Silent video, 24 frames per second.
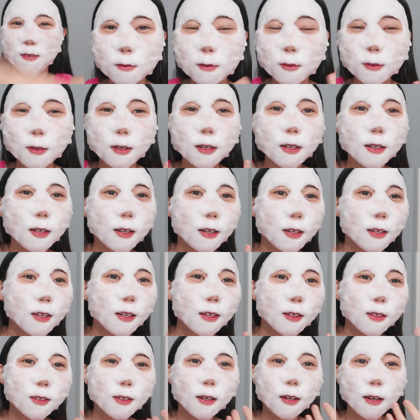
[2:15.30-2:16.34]
Wow, I
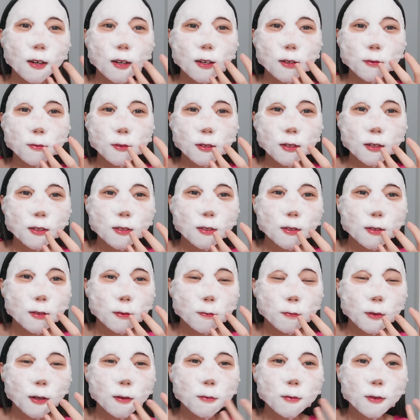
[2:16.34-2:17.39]
can't talk because the
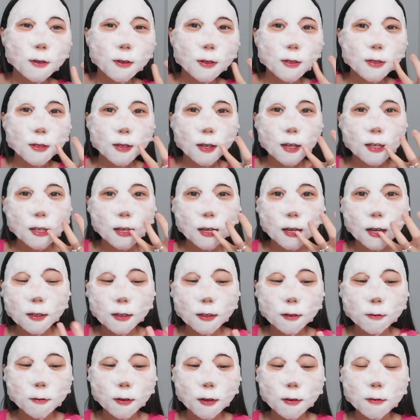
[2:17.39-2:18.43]
bubble is getting
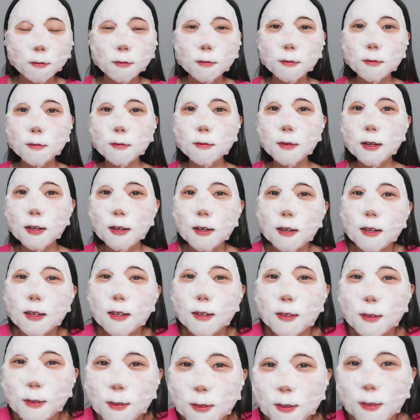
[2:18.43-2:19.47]
in my
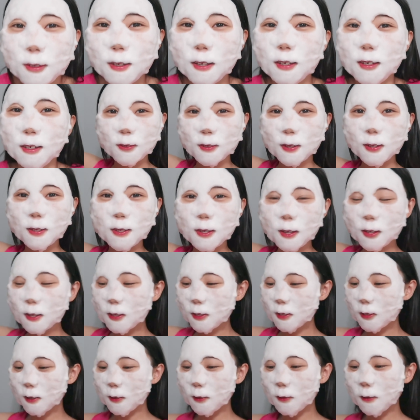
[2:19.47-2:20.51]
mouth. This
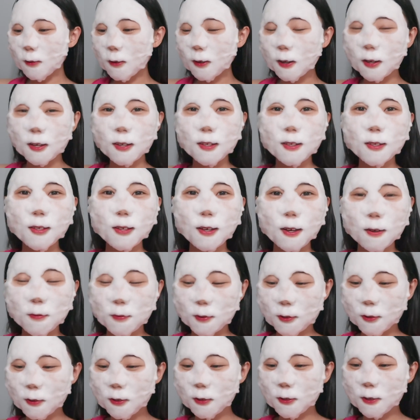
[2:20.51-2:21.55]
is the one
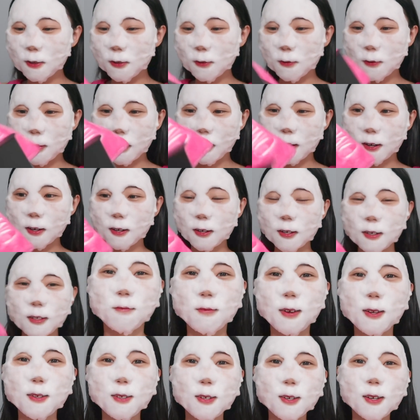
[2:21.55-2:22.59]
I'm going to wear.
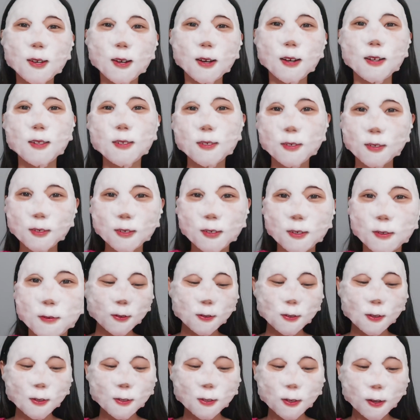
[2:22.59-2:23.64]
Matching color,
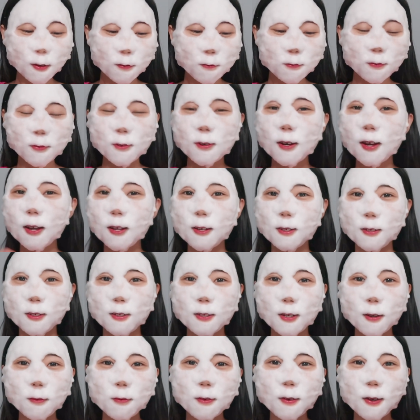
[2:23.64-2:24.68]
the same brand,
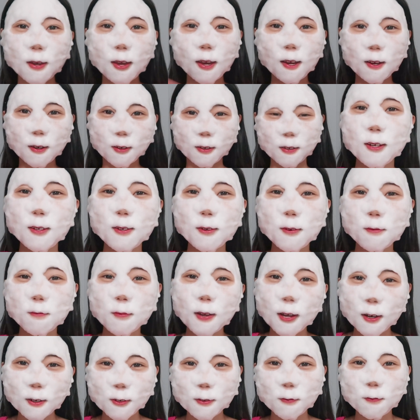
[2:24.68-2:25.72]
double care. It will
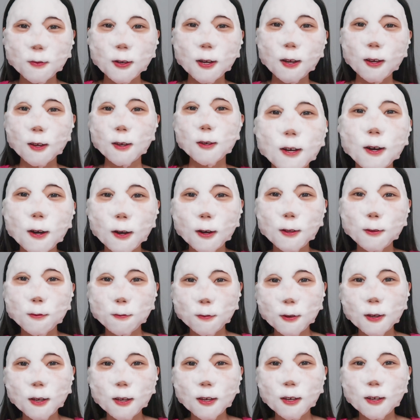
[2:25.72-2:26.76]
match my hot
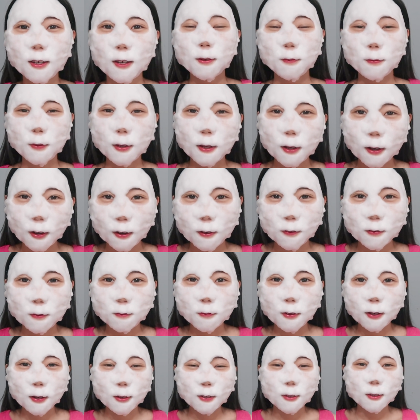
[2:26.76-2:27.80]
pink peel-off
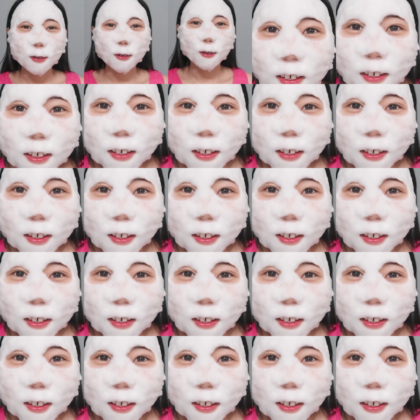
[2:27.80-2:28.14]
mask.